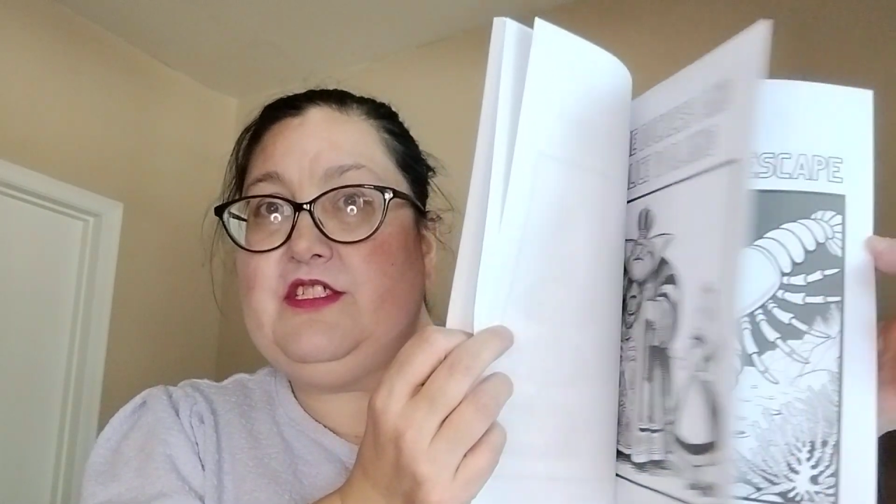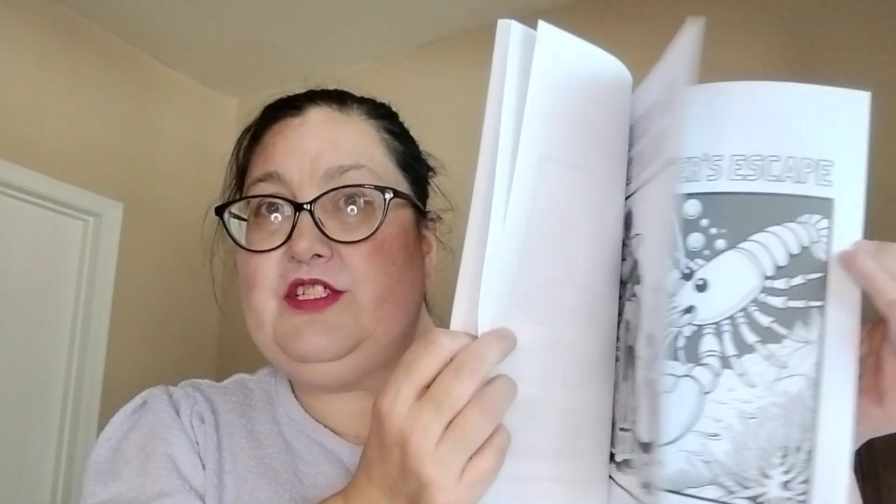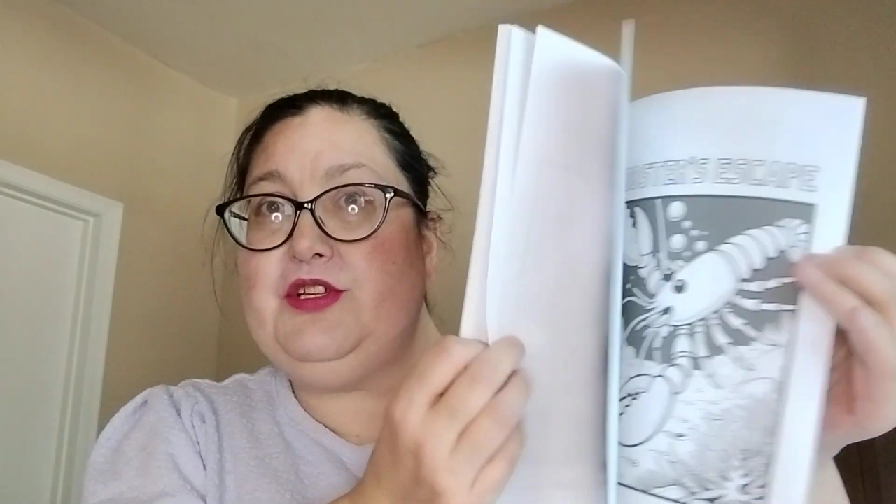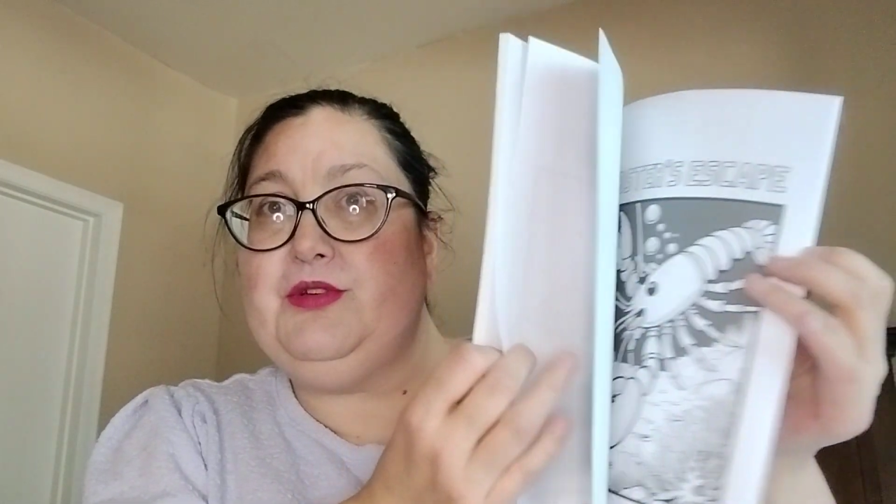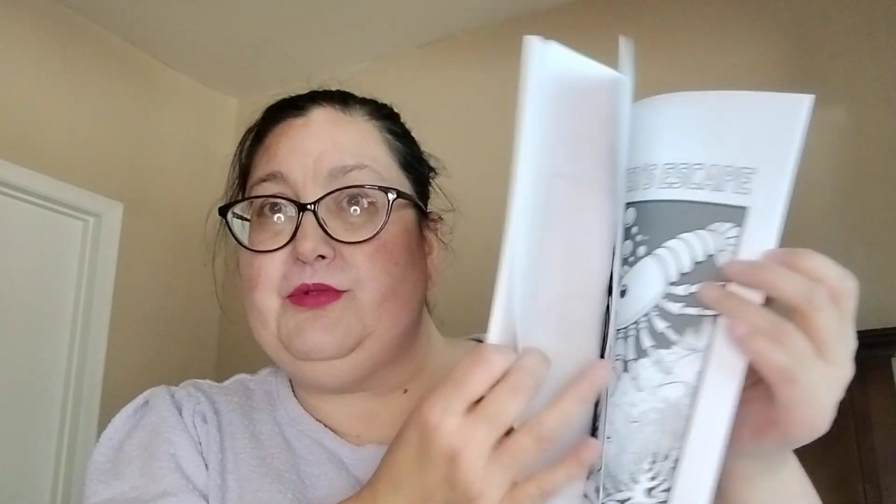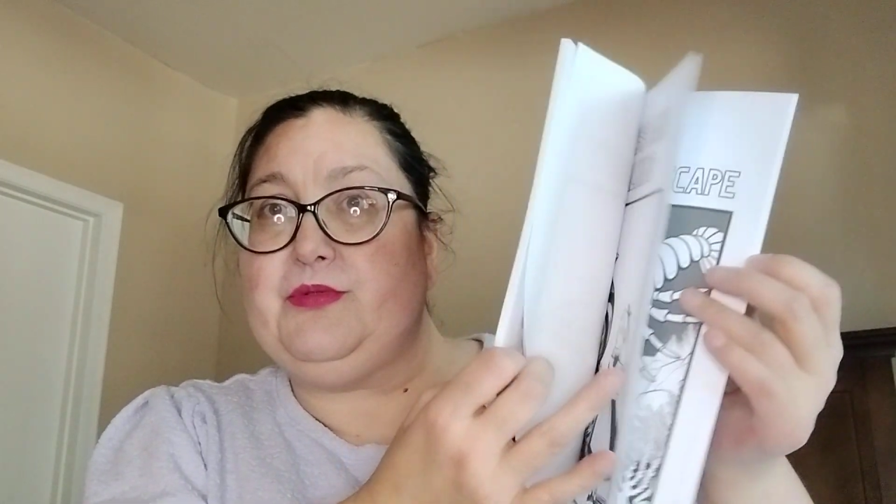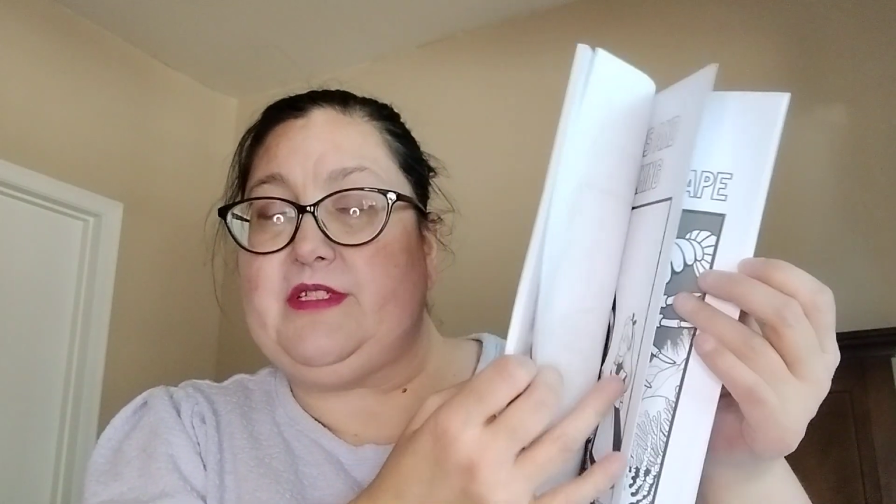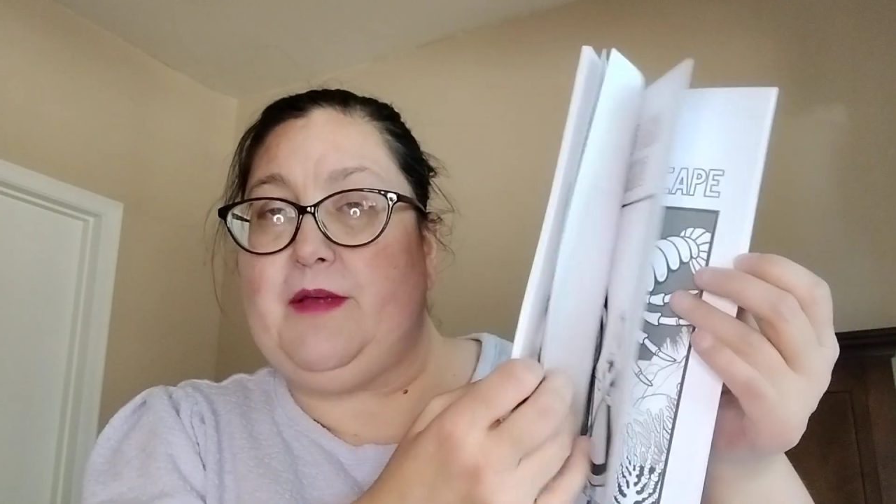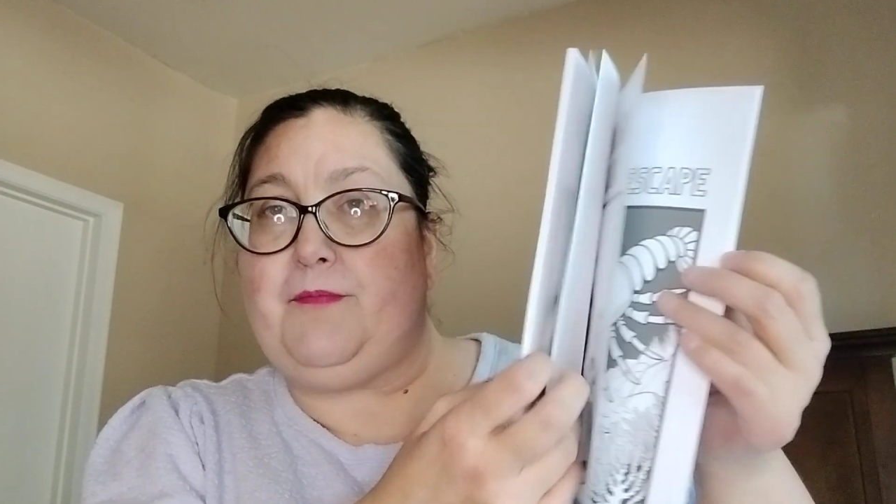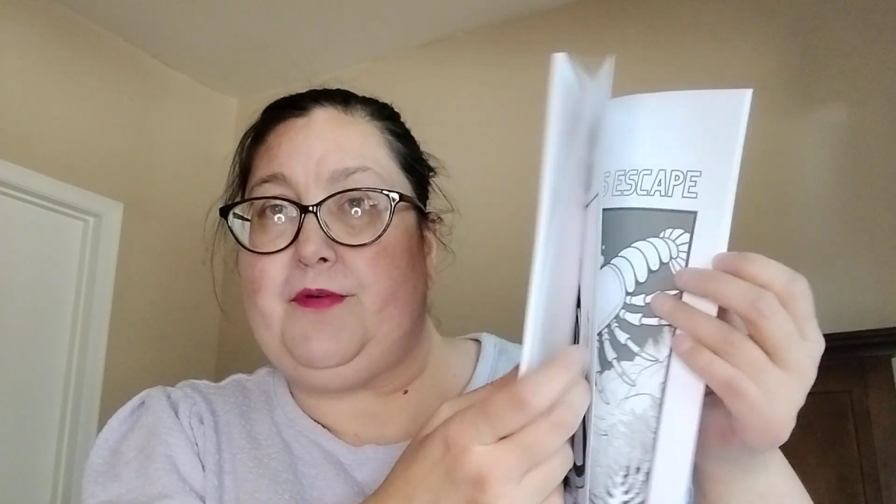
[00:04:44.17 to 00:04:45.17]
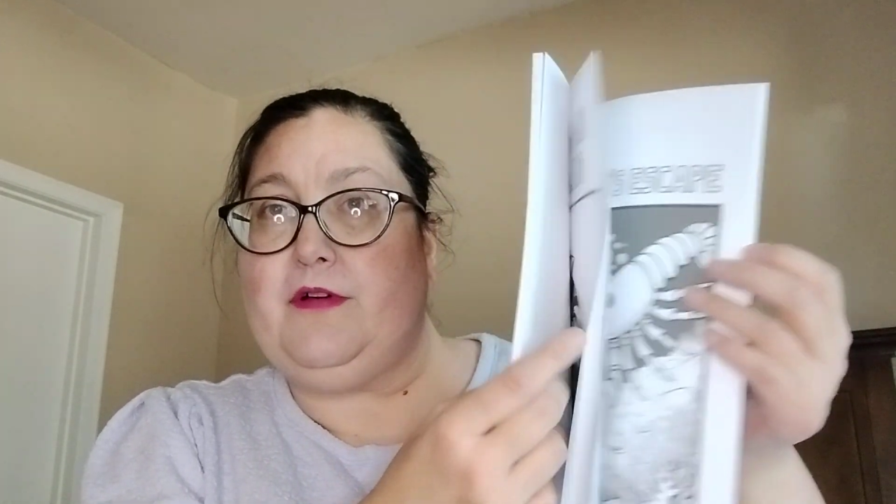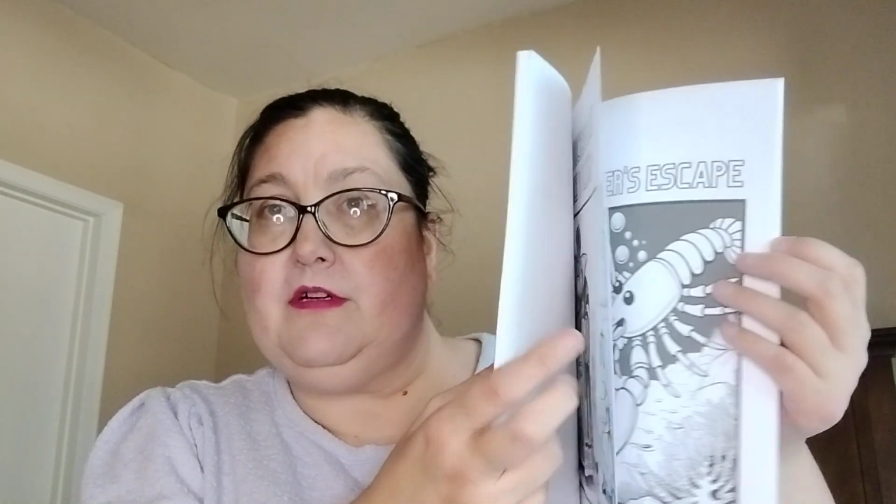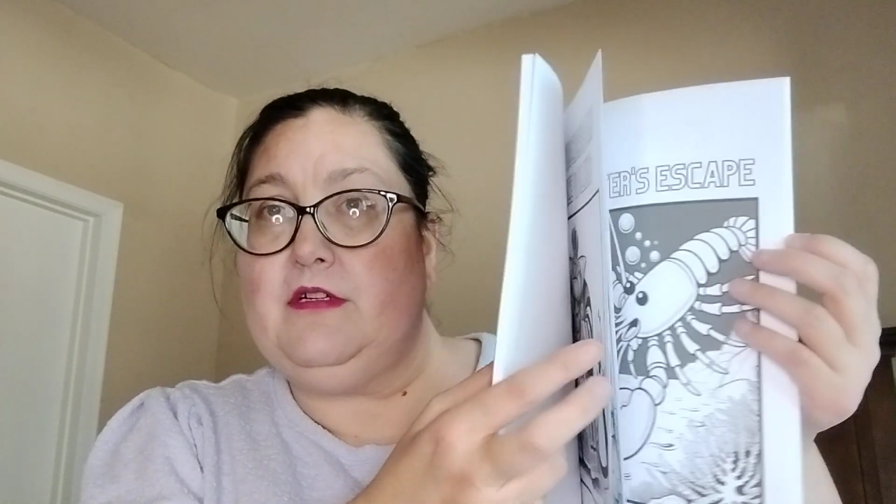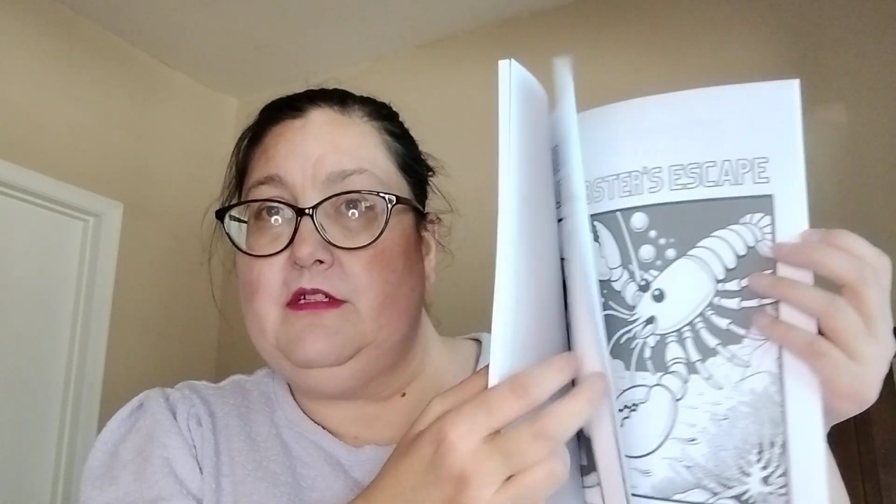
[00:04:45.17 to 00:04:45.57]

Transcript: too simple.